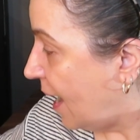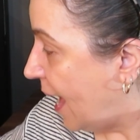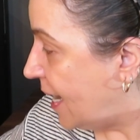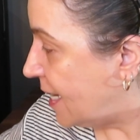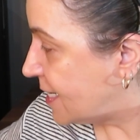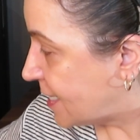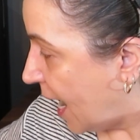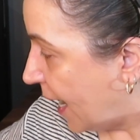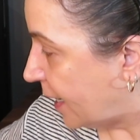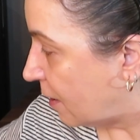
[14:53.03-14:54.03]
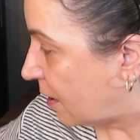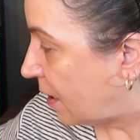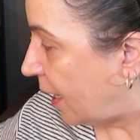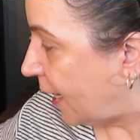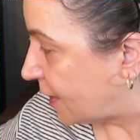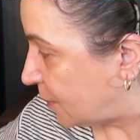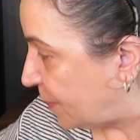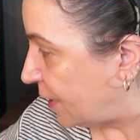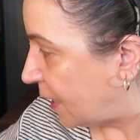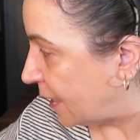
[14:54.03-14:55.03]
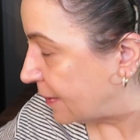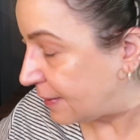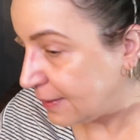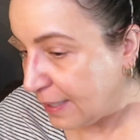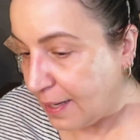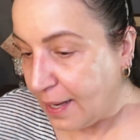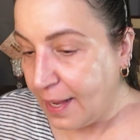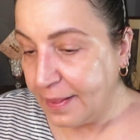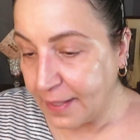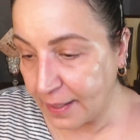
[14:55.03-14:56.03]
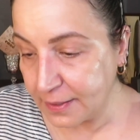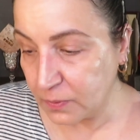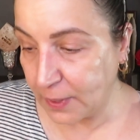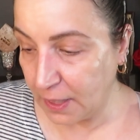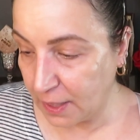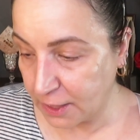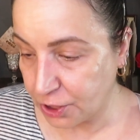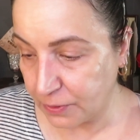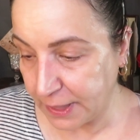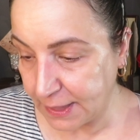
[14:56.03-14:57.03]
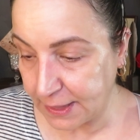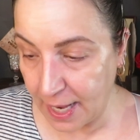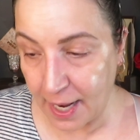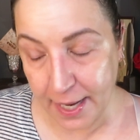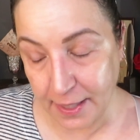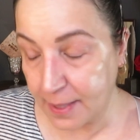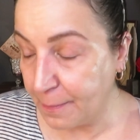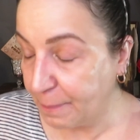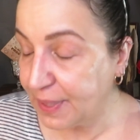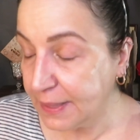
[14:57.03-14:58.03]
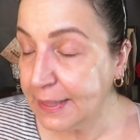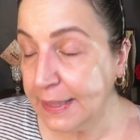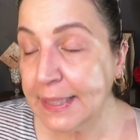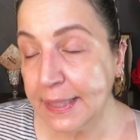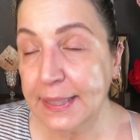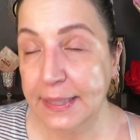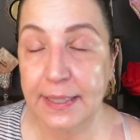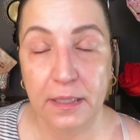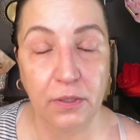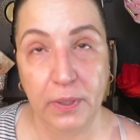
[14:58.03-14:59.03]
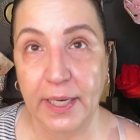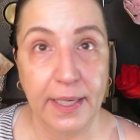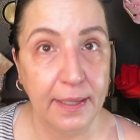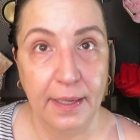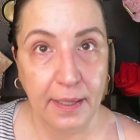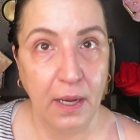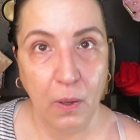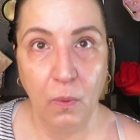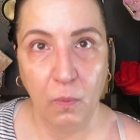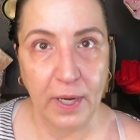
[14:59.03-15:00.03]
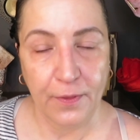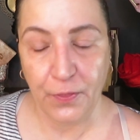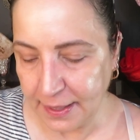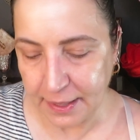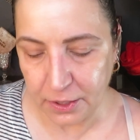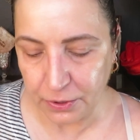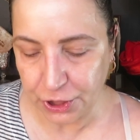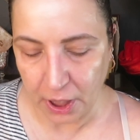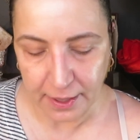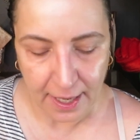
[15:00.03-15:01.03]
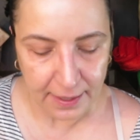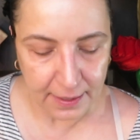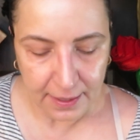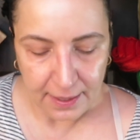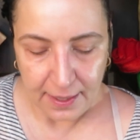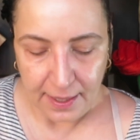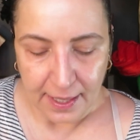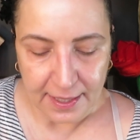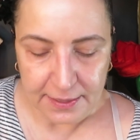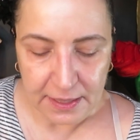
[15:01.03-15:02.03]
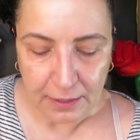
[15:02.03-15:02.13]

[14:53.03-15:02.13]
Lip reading: an entire experience. That is what luxury is. And I completely agree with Kelly Gooch on that. And it's